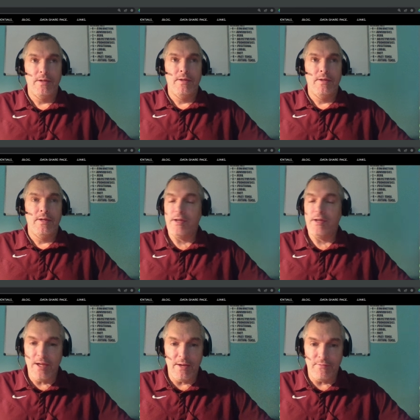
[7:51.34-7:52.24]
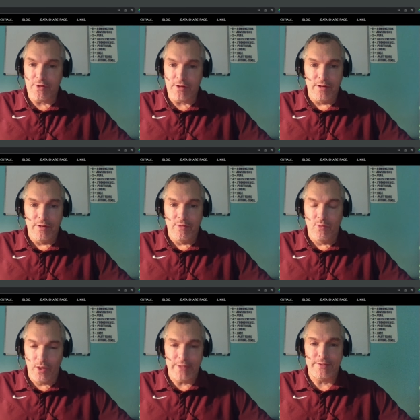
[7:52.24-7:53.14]
He has never
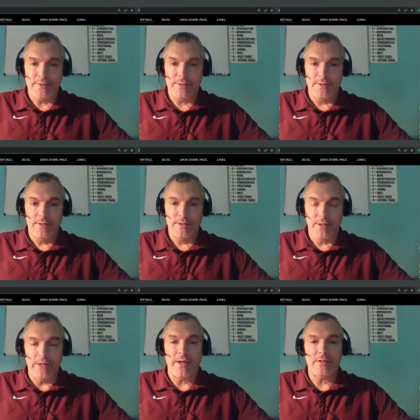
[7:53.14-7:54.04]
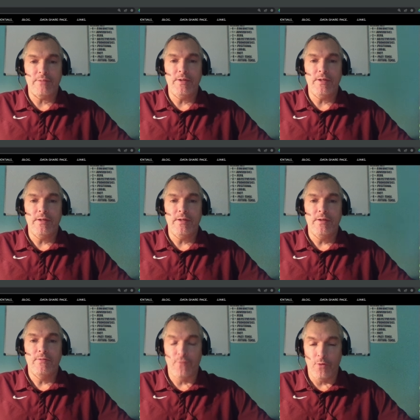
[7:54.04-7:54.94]
once contacted me
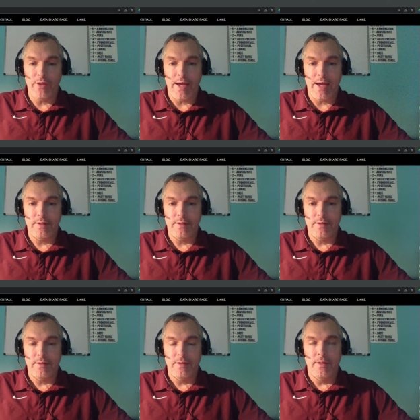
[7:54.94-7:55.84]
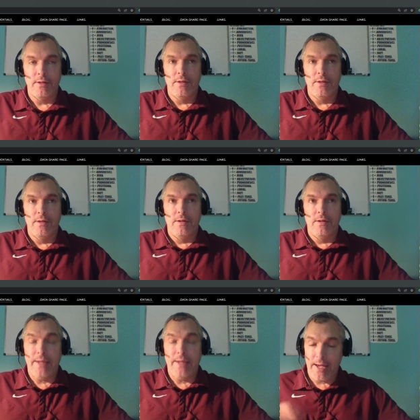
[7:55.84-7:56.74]
for that.
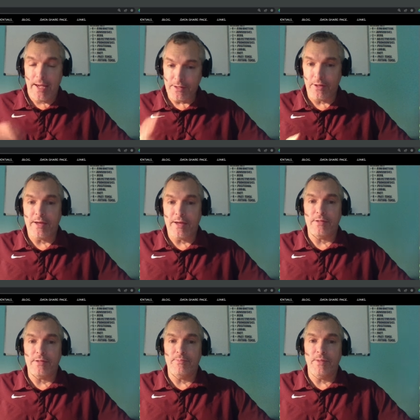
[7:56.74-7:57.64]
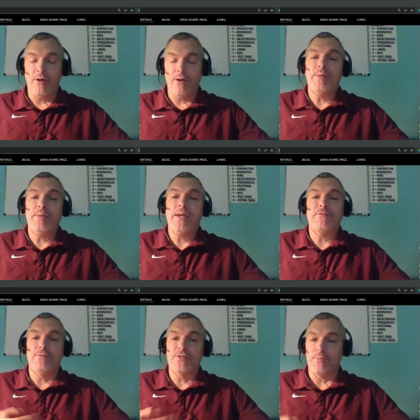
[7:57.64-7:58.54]
He has contacted me on behalf
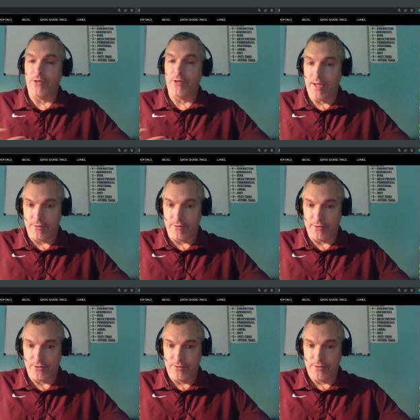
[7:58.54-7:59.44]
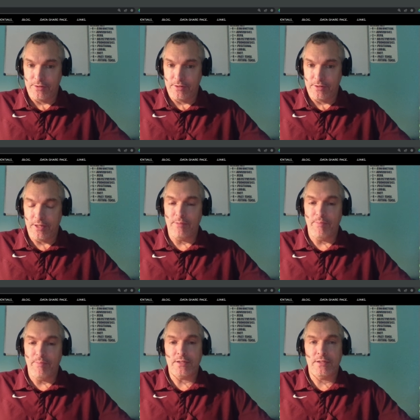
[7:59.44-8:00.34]
of someone else in the
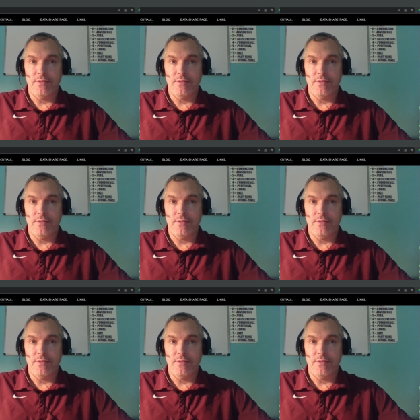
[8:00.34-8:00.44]
past.